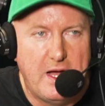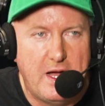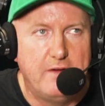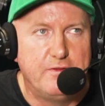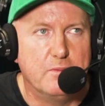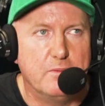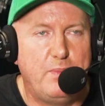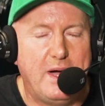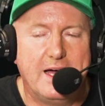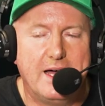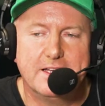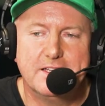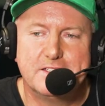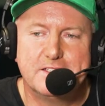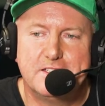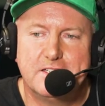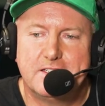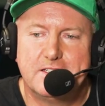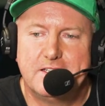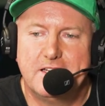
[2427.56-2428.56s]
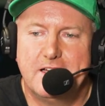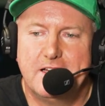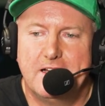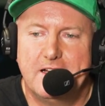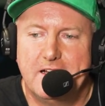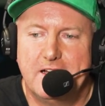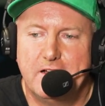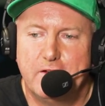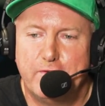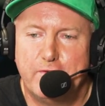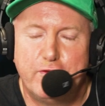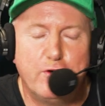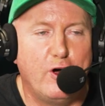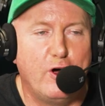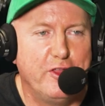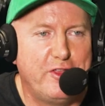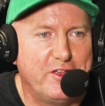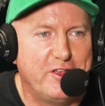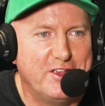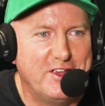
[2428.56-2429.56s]
Apart from punters that uh,
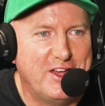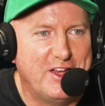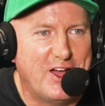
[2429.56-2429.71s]
froth